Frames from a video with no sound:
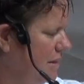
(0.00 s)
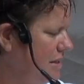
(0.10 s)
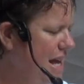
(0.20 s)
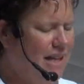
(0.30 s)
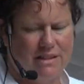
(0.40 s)

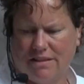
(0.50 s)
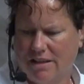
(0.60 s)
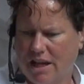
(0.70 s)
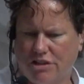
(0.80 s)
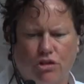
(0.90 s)
It's not
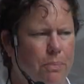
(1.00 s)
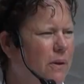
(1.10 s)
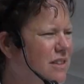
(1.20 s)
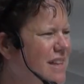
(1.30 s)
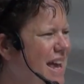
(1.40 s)
a
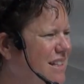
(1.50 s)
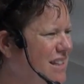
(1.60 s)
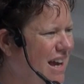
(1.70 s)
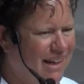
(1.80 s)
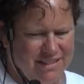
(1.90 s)
super
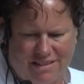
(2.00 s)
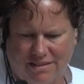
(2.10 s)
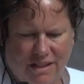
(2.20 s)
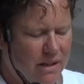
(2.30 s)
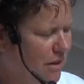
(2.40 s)
exact science.
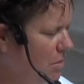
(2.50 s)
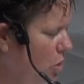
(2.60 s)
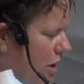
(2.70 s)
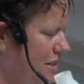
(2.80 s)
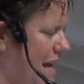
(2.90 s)
The
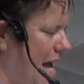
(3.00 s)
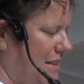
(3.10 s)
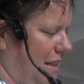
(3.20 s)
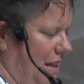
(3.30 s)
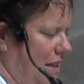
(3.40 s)
more
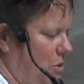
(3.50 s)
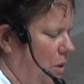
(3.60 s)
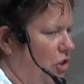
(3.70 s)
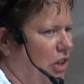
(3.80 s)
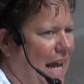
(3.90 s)
exacting is
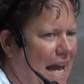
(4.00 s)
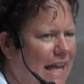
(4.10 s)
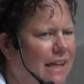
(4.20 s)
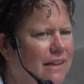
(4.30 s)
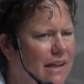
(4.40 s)
when you're
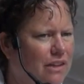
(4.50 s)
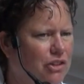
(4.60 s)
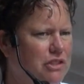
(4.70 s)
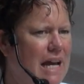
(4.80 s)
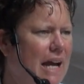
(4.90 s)
canning and
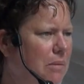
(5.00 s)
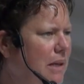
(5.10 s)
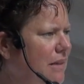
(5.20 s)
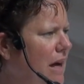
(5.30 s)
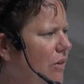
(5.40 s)
you're
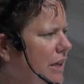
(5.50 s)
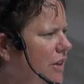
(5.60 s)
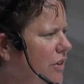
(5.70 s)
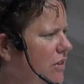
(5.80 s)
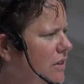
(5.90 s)
timing down
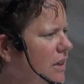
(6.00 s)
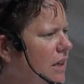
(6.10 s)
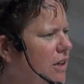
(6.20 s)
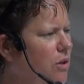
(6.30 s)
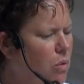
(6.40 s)
here.
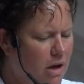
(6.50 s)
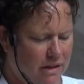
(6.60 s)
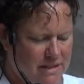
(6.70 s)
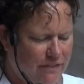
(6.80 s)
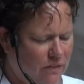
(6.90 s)
You want
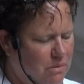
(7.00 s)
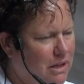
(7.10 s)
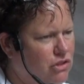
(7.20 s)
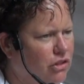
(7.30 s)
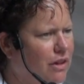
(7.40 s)
to definitely
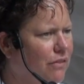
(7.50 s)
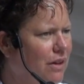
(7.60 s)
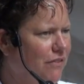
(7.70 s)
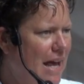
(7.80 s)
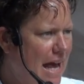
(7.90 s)
make sure you have
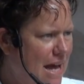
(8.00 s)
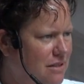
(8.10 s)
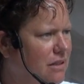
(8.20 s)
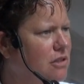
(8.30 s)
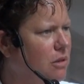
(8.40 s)
enough
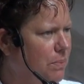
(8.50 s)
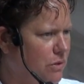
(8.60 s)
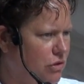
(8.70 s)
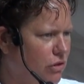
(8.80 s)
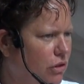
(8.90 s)
acid to
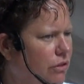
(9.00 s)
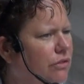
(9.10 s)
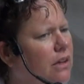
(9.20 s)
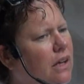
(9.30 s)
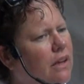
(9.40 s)
preserve
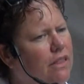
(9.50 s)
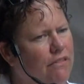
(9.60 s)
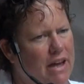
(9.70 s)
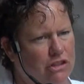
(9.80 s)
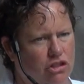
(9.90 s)

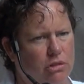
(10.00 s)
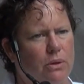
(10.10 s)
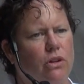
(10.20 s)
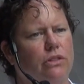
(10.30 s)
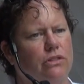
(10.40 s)
the
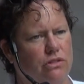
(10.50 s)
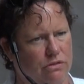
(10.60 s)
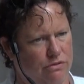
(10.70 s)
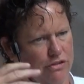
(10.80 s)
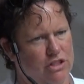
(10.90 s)
vegetables
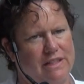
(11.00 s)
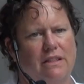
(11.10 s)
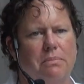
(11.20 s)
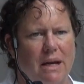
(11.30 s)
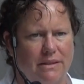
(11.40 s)
for 6
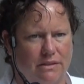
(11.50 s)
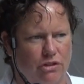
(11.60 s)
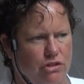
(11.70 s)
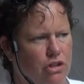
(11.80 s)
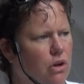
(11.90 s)
months
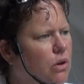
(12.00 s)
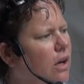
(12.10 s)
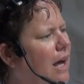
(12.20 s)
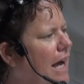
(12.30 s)
or so.